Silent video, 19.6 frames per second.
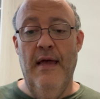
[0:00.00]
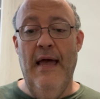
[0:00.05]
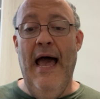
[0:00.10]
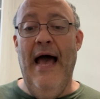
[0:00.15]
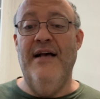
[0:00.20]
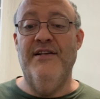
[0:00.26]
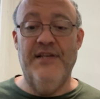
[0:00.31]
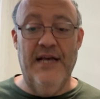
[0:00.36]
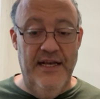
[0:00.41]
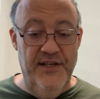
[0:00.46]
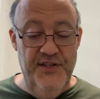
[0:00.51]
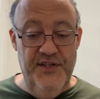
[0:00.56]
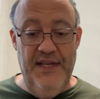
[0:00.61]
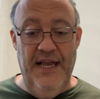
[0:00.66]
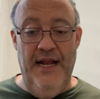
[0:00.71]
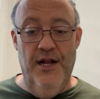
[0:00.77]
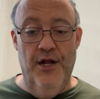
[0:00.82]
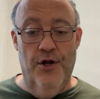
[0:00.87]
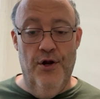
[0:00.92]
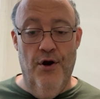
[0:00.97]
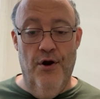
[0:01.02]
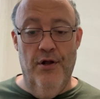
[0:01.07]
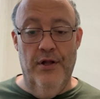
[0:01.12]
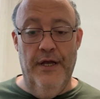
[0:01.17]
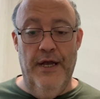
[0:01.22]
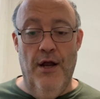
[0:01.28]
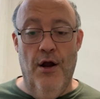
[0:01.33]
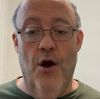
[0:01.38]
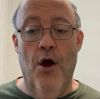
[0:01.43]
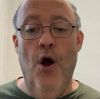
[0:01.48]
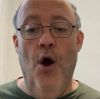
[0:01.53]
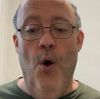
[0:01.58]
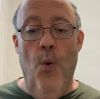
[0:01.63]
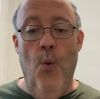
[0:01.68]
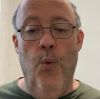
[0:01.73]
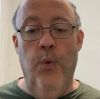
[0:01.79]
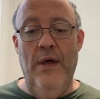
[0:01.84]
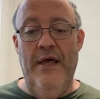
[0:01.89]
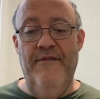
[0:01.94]
as I stated earlier,
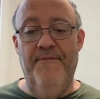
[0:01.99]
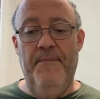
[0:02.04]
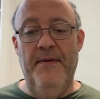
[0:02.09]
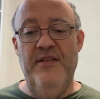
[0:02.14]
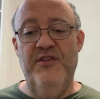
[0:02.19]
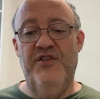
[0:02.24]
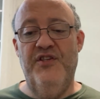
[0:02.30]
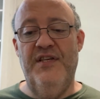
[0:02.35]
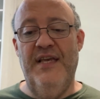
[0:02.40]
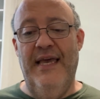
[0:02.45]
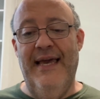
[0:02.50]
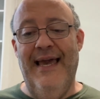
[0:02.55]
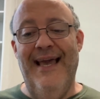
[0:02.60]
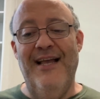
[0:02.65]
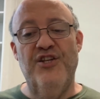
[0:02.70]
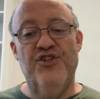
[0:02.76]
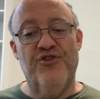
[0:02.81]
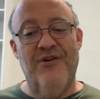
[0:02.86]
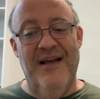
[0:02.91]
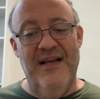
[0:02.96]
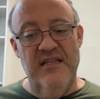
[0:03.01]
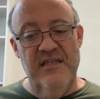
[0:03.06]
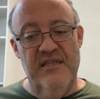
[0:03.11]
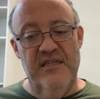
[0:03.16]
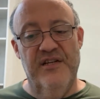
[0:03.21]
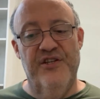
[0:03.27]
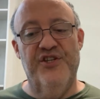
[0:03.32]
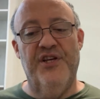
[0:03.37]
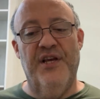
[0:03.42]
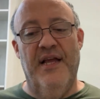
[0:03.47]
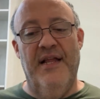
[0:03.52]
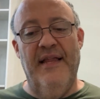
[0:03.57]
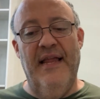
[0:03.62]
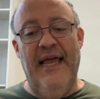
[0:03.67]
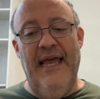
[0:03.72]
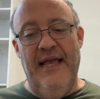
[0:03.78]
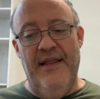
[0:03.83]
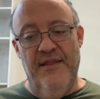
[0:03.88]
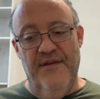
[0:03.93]
we've been seeing a
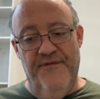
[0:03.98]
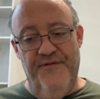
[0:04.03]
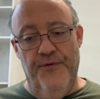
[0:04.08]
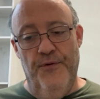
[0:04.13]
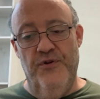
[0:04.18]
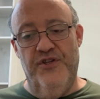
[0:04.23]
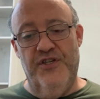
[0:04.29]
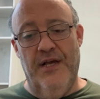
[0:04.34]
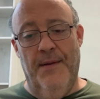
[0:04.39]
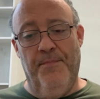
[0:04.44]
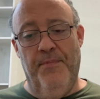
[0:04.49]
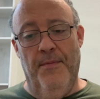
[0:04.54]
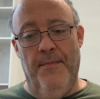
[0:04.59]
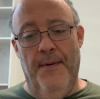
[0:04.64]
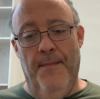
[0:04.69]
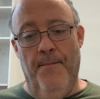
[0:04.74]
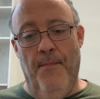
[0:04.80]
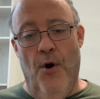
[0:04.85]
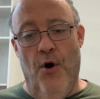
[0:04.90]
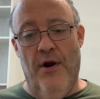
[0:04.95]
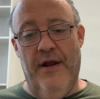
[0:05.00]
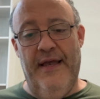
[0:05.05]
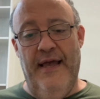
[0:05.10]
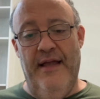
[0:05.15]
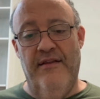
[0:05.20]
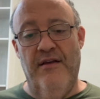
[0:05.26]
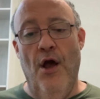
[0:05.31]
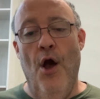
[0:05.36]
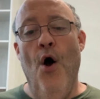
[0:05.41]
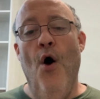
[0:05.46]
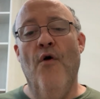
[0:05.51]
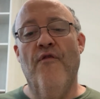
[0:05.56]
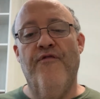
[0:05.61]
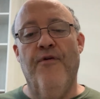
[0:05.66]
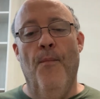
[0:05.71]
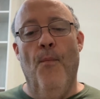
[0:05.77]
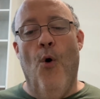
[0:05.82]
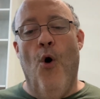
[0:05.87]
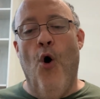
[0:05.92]
transition in the food supplement market
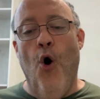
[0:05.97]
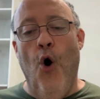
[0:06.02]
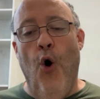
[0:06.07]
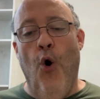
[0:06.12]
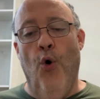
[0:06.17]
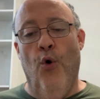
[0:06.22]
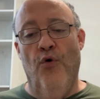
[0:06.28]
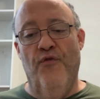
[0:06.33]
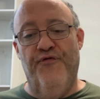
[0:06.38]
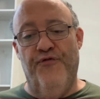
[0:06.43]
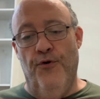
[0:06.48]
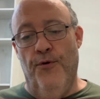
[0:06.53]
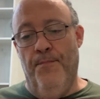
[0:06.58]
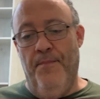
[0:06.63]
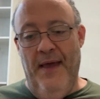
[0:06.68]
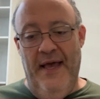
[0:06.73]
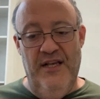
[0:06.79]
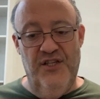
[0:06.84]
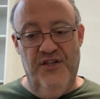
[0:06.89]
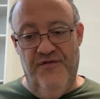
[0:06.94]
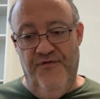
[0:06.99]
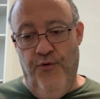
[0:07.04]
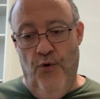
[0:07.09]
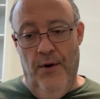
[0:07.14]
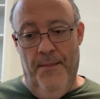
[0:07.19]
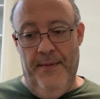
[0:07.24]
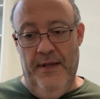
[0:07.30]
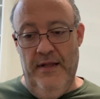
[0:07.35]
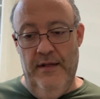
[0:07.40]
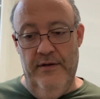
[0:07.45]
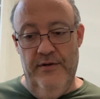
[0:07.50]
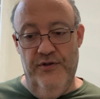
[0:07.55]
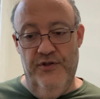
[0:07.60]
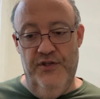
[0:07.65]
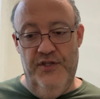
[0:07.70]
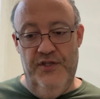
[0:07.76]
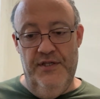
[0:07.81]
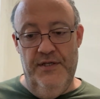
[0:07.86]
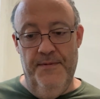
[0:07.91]
for more whole food-based
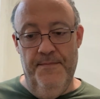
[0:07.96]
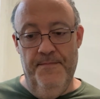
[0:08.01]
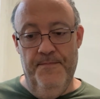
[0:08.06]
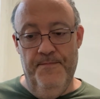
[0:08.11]
formulas.